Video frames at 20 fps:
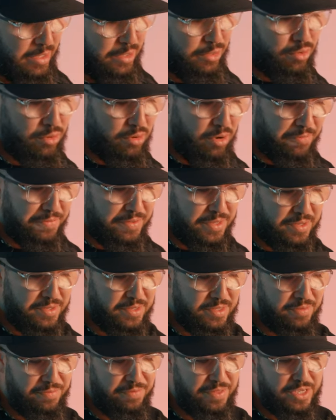No confidence
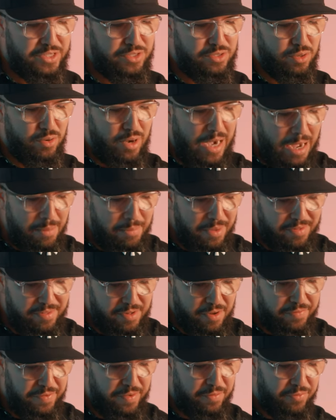in the flesh. Though I
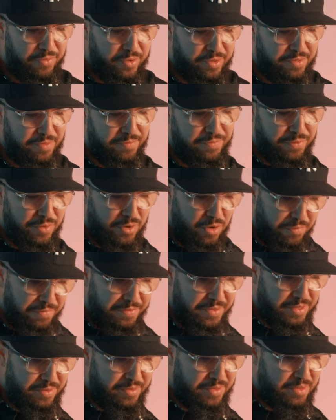myself have reason for
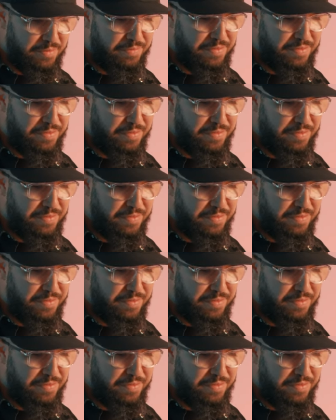confidence in the